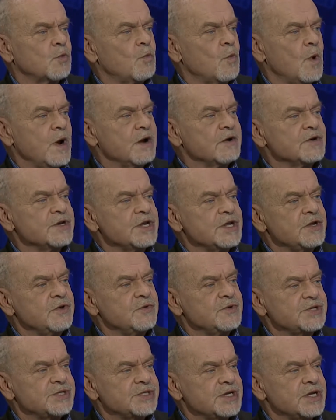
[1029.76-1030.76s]
where do
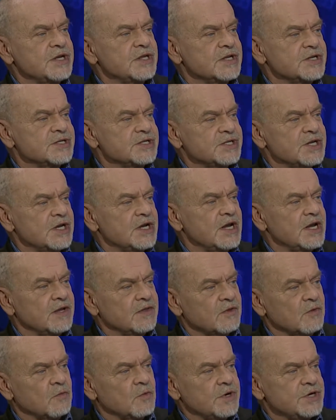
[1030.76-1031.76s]
you see the city
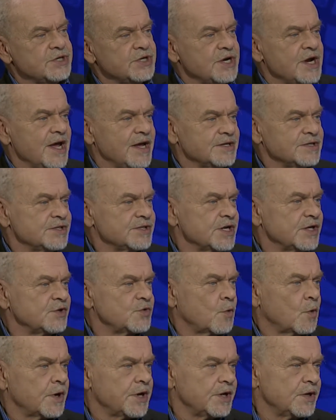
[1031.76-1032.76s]
and the region at in, say,
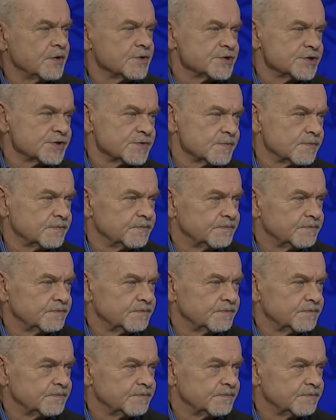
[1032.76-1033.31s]
20 years?